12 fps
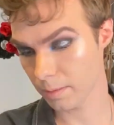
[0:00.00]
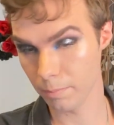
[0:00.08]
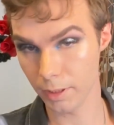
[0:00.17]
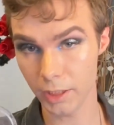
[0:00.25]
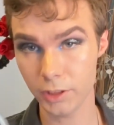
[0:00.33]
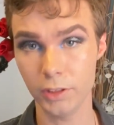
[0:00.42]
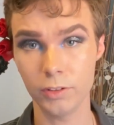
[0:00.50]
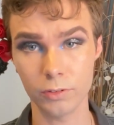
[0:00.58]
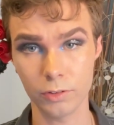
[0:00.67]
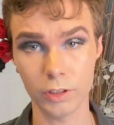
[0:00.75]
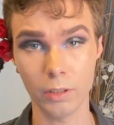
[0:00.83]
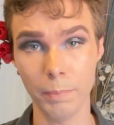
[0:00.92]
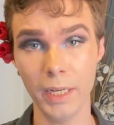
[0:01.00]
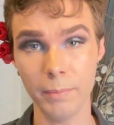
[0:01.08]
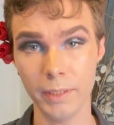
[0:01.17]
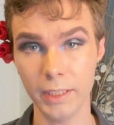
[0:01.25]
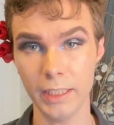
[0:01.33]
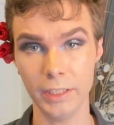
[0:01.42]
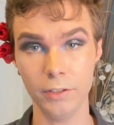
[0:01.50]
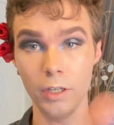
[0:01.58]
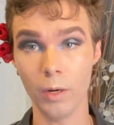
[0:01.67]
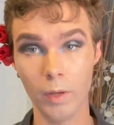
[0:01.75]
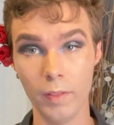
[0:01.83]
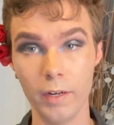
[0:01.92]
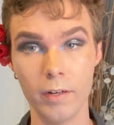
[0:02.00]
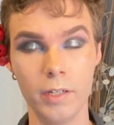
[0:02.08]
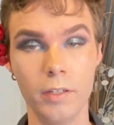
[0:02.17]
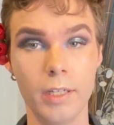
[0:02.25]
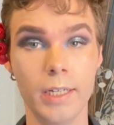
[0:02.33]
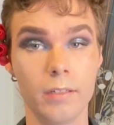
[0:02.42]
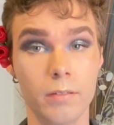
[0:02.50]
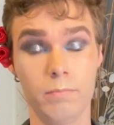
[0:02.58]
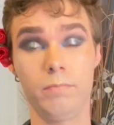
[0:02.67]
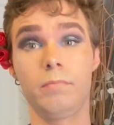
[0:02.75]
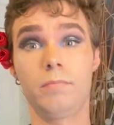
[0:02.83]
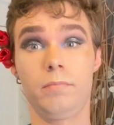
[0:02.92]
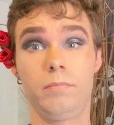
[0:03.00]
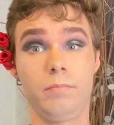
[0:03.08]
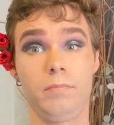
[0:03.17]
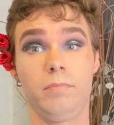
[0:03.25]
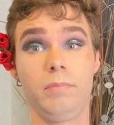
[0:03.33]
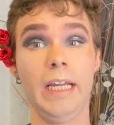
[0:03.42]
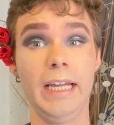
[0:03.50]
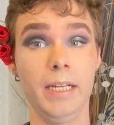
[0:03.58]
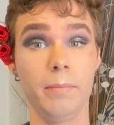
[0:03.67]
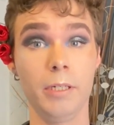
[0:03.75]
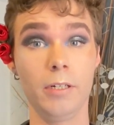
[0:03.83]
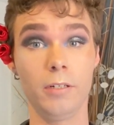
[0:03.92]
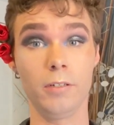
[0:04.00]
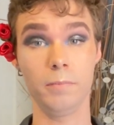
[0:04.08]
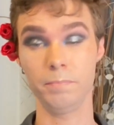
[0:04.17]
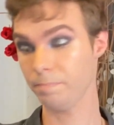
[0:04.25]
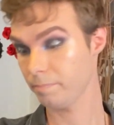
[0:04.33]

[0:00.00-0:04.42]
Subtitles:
blushes are so pigmented that you go in there and you're like, damn girl.